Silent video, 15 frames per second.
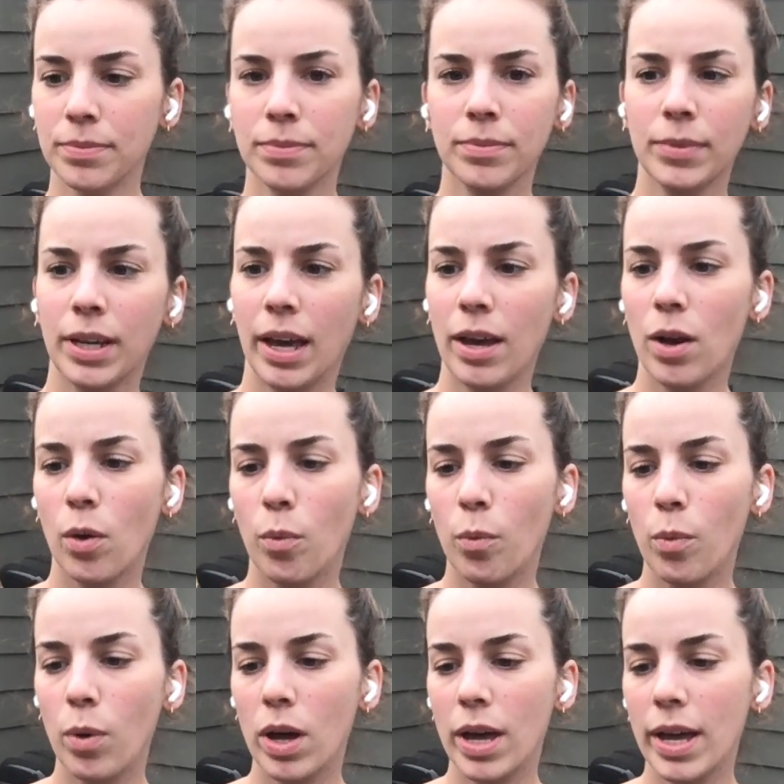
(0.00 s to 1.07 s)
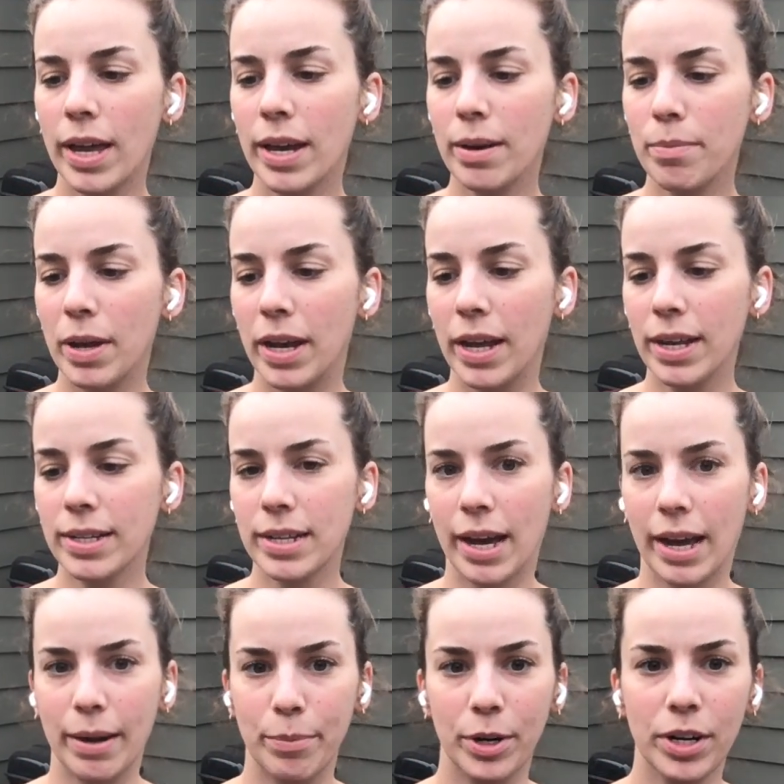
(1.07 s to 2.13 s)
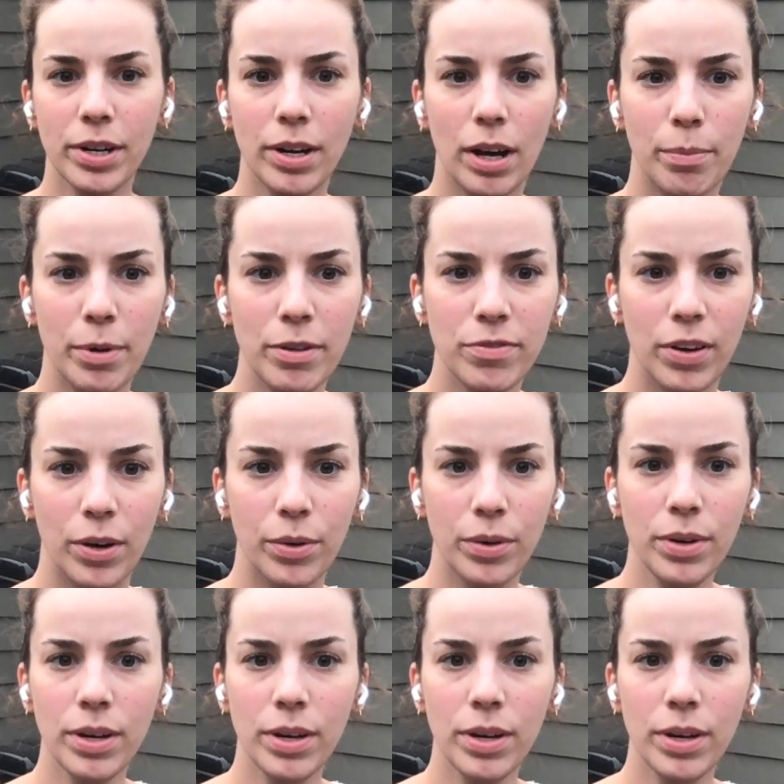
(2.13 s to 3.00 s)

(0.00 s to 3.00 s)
Okay, 1 minute timer on my phone.